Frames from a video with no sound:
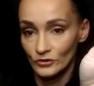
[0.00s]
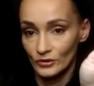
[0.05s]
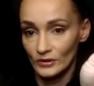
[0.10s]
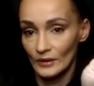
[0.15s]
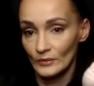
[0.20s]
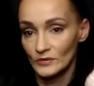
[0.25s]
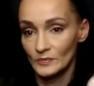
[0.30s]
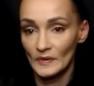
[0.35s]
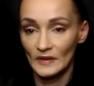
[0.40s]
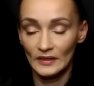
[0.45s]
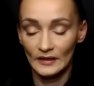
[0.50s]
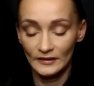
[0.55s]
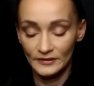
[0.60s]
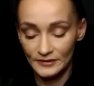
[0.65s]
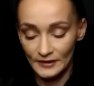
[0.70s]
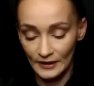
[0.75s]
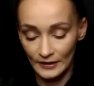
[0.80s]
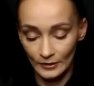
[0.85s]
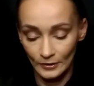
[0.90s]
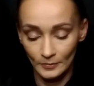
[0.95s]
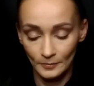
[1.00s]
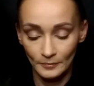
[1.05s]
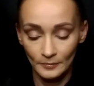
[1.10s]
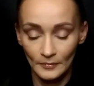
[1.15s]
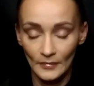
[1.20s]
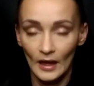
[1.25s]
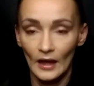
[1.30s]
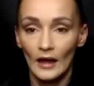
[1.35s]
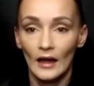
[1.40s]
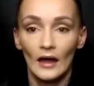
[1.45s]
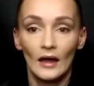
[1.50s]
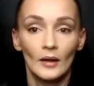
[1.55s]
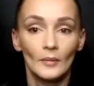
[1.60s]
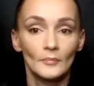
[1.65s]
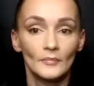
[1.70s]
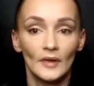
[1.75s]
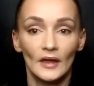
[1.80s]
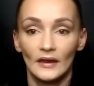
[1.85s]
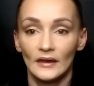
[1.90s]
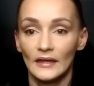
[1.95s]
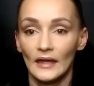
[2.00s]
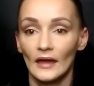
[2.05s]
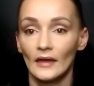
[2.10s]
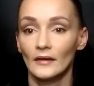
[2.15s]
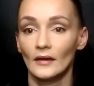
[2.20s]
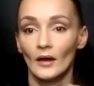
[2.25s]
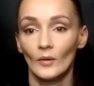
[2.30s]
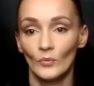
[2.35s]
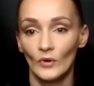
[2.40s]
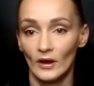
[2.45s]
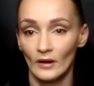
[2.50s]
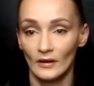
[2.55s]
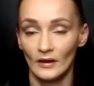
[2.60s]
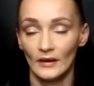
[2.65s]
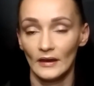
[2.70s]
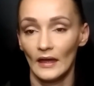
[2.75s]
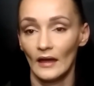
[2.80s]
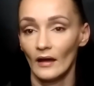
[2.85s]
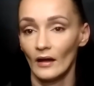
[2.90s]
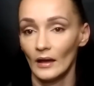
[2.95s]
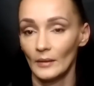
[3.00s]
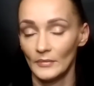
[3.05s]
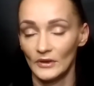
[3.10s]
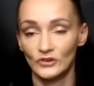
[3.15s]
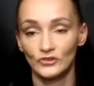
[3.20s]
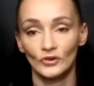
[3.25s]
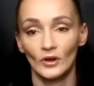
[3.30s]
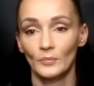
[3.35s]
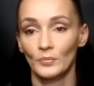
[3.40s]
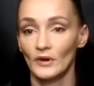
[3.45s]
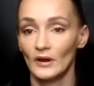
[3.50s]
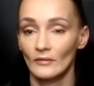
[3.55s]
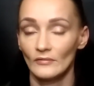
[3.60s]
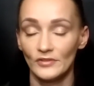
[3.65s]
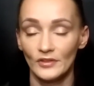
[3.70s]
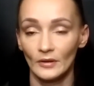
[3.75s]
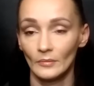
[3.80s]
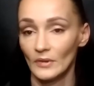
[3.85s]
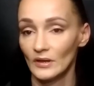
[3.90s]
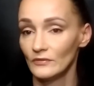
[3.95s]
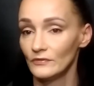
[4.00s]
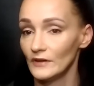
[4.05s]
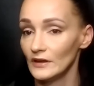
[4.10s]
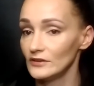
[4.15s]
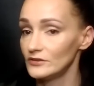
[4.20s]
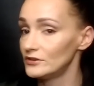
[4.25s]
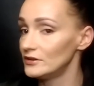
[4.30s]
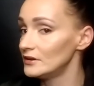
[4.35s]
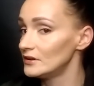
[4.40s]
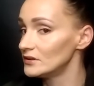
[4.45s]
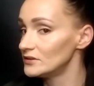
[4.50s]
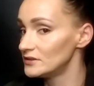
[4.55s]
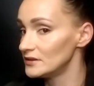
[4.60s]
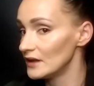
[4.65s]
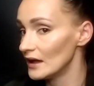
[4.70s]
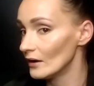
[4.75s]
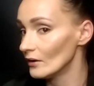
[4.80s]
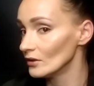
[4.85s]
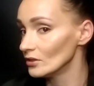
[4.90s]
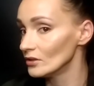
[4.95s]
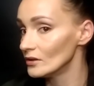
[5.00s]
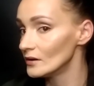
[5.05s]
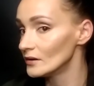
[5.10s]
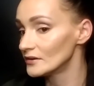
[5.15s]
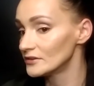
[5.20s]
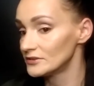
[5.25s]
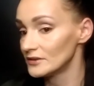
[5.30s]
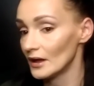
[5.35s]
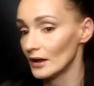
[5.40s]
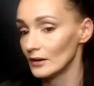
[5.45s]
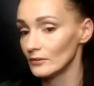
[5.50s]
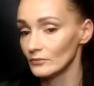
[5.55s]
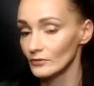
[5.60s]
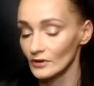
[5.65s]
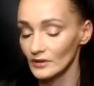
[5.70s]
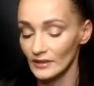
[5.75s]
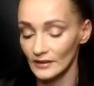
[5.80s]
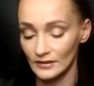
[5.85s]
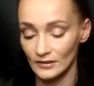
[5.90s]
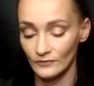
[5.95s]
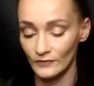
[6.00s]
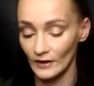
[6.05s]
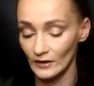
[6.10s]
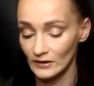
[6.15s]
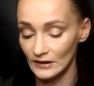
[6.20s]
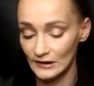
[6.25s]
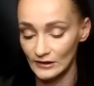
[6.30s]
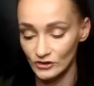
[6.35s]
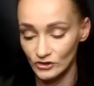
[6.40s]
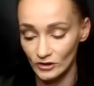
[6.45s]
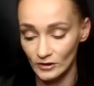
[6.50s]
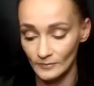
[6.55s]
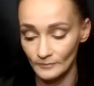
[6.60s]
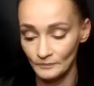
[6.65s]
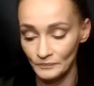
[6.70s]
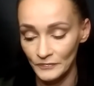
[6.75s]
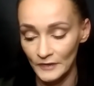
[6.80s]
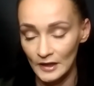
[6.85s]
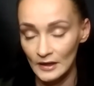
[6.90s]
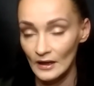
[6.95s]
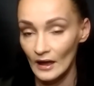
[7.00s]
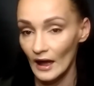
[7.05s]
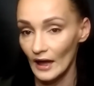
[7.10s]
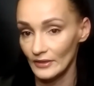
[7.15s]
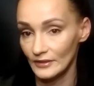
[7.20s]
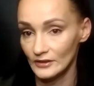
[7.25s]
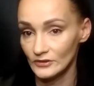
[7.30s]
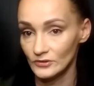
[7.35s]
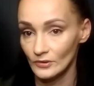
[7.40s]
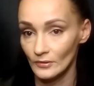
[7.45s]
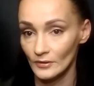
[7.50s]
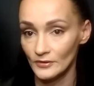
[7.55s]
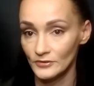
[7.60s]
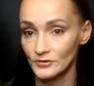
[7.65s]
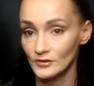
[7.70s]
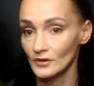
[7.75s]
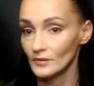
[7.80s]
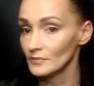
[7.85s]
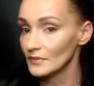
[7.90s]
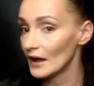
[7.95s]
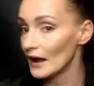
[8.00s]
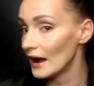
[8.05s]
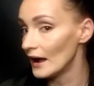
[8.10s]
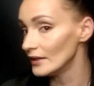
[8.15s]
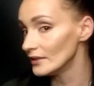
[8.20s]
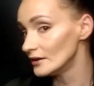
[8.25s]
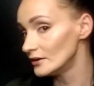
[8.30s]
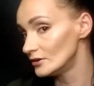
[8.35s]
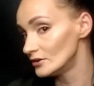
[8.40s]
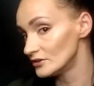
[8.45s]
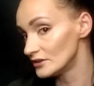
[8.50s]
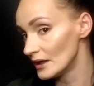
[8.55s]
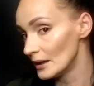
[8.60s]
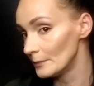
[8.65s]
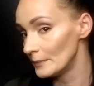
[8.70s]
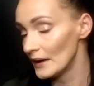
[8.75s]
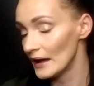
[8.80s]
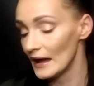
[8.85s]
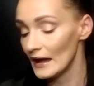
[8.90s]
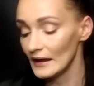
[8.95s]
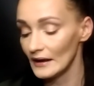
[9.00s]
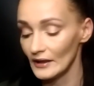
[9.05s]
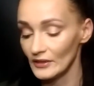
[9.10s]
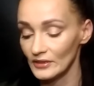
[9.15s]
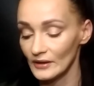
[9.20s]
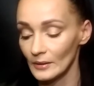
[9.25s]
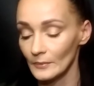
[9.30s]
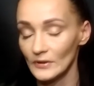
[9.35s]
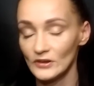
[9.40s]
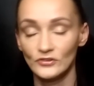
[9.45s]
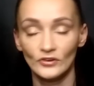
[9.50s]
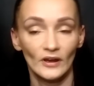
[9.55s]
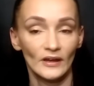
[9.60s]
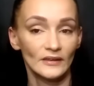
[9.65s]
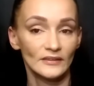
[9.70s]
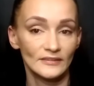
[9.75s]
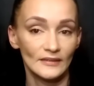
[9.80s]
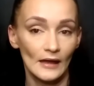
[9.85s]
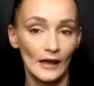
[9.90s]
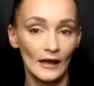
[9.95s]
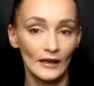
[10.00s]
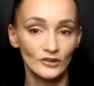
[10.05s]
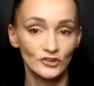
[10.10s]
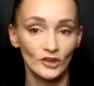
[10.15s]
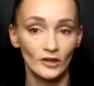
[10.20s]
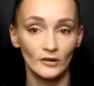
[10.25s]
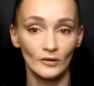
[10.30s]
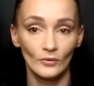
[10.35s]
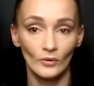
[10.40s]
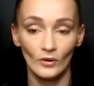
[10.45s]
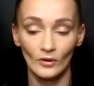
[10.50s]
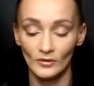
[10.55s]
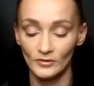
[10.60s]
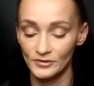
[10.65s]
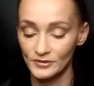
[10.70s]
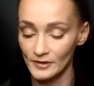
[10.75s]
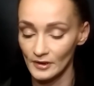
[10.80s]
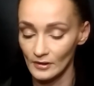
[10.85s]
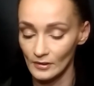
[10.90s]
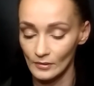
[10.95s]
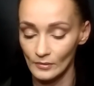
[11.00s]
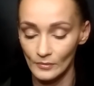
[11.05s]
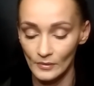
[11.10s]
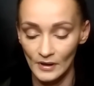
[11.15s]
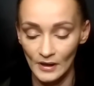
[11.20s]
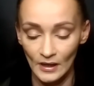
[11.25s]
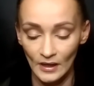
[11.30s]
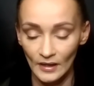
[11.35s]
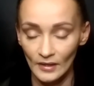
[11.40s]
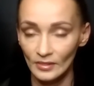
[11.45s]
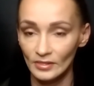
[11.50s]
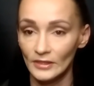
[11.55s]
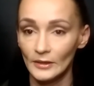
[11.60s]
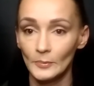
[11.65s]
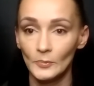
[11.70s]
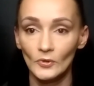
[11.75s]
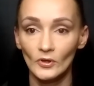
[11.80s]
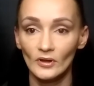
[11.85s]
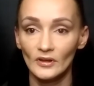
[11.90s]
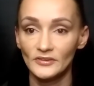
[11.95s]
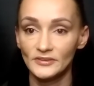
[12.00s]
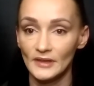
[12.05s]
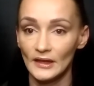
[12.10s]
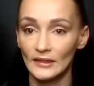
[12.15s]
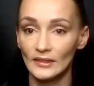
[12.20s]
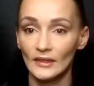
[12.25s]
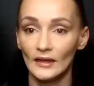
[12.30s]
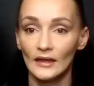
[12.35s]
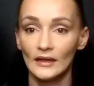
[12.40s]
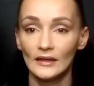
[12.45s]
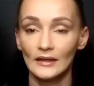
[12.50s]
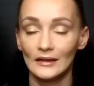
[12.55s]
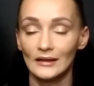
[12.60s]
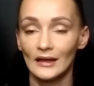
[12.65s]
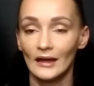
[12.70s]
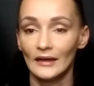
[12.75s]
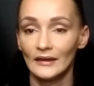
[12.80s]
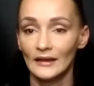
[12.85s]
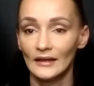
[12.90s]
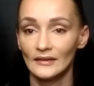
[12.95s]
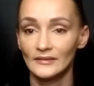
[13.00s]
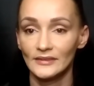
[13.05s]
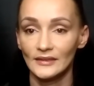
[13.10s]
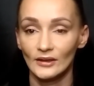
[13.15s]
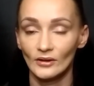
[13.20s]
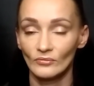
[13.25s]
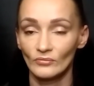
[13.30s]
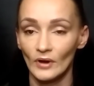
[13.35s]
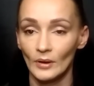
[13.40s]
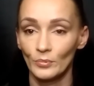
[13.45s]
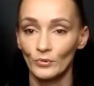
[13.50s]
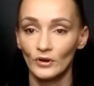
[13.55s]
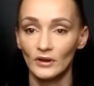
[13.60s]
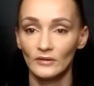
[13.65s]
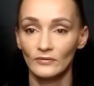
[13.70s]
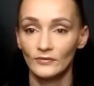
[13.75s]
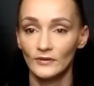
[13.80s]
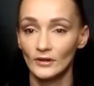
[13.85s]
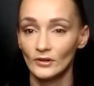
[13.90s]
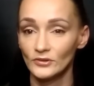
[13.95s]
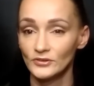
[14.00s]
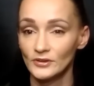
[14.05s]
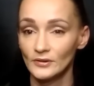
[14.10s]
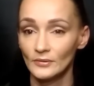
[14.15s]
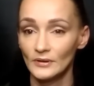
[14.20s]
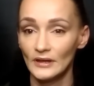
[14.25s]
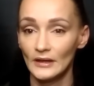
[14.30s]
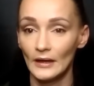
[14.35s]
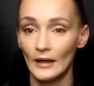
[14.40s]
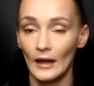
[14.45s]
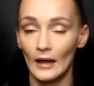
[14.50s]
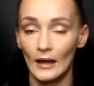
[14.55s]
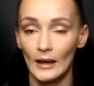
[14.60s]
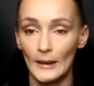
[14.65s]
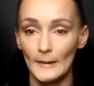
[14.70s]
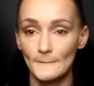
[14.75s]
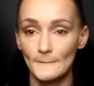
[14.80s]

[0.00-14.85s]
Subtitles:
So that was my last item. And again, I'm wearing it now. I made sure I put everything on my face so you can see how it looks. I really like the foundation. I think it's awesome. The highlighter's not bad. I think I might try it as an eyeshadow also. Lip gloss I like. It kind of has like a rubbery feel to it.